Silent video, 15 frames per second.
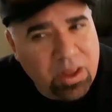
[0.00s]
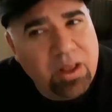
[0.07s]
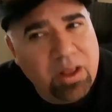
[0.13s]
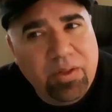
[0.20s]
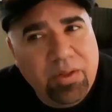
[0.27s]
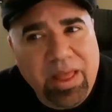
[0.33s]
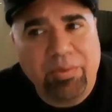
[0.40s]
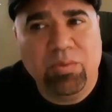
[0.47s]

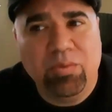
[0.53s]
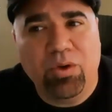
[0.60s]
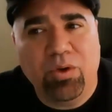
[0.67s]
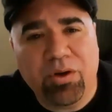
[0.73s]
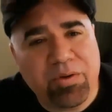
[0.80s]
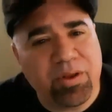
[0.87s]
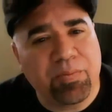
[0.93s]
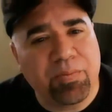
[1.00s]
that would work
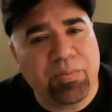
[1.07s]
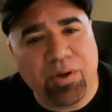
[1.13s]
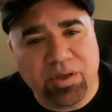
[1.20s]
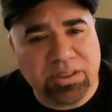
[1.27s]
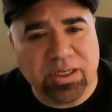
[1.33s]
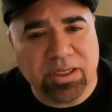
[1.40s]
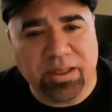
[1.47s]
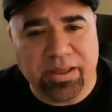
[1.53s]
with you
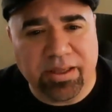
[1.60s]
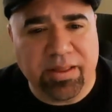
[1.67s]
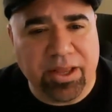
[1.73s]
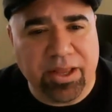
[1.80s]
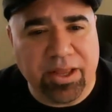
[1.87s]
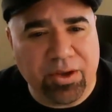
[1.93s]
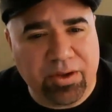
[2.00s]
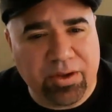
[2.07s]
personally, that
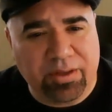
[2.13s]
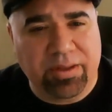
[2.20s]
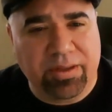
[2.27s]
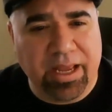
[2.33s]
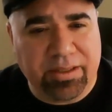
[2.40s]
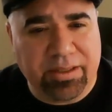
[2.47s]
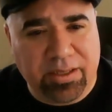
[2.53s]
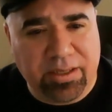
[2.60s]
you could
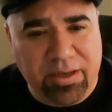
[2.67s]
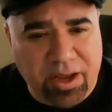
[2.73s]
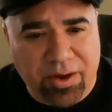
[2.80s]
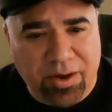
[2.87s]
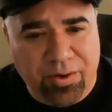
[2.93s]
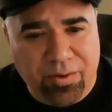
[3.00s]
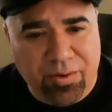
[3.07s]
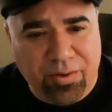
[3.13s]
get to
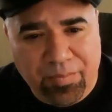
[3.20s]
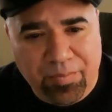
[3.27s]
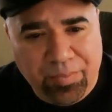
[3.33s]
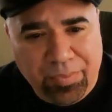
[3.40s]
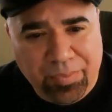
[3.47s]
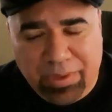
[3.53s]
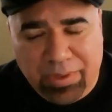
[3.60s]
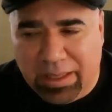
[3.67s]
know,
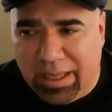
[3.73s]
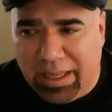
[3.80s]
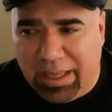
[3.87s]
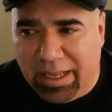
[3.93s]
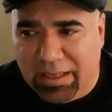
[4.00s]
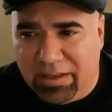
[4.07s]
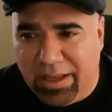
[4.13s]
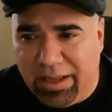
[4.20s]

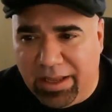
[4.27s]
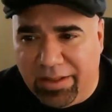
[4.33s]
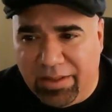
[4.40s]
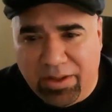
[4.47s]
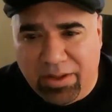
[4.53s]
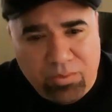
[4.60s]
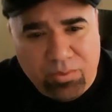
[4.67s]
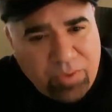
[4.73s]
and
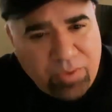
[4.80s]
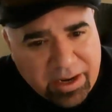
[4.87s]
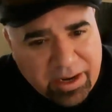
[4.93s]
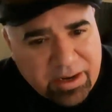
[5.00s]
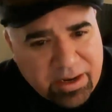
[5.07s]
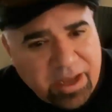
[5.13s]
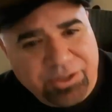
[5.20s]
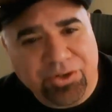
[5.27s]
then
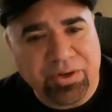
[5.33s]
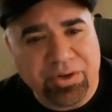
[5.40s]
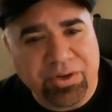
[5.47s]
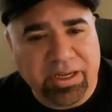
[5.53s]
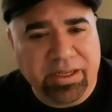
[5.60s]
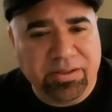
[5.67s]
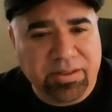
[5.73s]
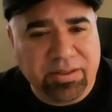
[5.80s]
recognize your
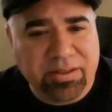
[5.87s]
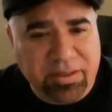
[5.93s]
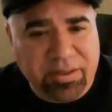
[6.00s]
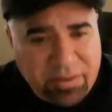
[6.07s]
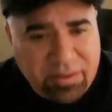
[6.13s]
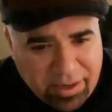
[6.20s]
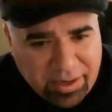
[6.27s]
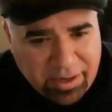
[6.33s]
needs,
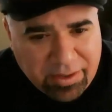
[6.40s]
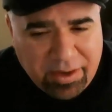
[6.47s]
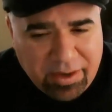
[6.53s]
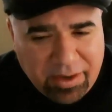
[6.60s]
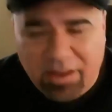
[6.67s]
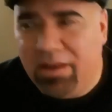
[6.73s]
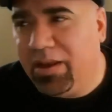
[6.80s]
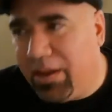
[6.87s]
and
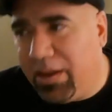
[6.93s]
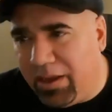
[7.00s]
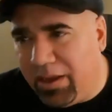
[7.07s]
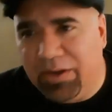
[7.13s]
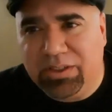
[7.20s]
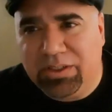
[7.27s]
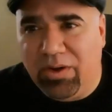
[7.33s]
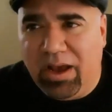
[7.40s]
you know.
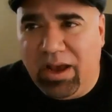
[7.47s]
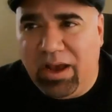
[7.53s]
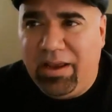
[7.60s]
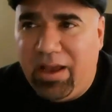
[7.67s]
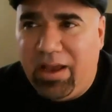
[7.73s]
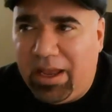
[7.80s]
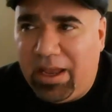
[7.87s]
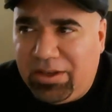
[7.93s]
So
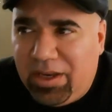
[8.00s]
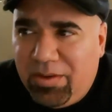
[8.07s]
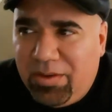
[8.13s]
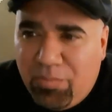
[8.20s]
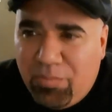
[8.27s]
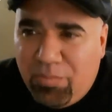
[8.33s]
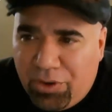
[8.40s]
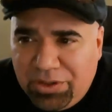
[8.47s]
I did
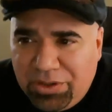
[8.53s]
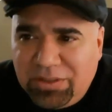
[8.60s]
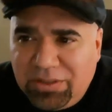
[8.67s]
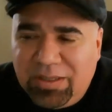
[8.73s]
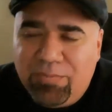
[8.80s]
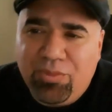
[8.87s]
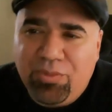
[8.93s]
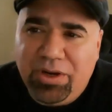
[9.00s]
produce
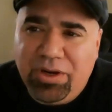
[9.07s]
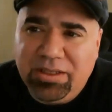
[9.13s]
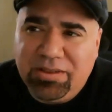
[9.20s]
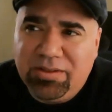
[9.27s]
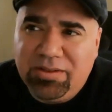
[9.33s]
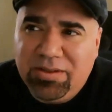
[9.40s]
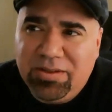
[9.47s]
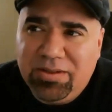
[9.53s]
some
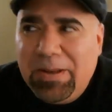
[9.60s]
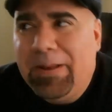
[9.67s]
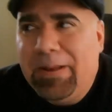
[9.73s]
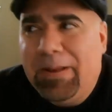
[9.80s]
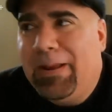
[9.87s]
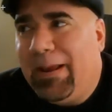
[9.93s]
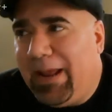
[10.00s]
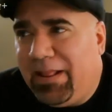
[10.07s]
prints,
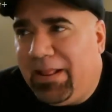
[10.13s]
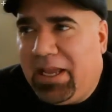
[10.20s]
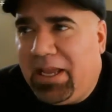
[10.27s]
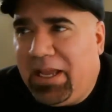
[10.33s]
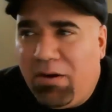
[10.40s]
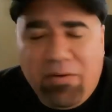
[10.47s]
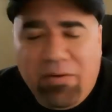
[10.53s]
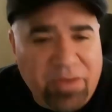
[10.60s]
and they
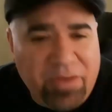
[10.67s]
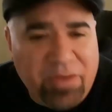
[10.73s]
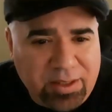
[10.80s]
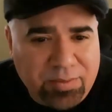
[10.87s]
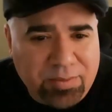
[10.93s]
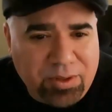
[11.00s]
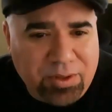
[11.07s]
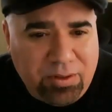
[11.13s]
are
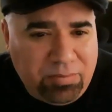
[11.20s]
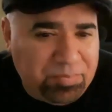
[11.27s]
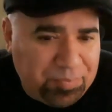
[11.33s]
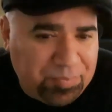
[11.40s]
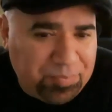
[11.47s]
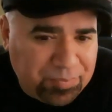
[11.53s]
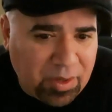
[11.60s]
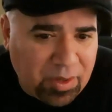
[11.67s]
available,
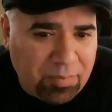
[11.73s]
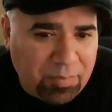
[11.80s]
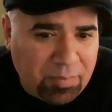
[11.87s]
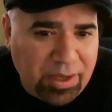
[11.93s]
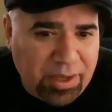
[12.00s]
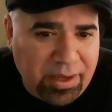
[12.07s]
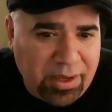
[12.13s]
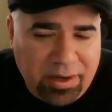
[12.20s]

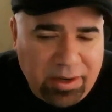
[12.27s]
but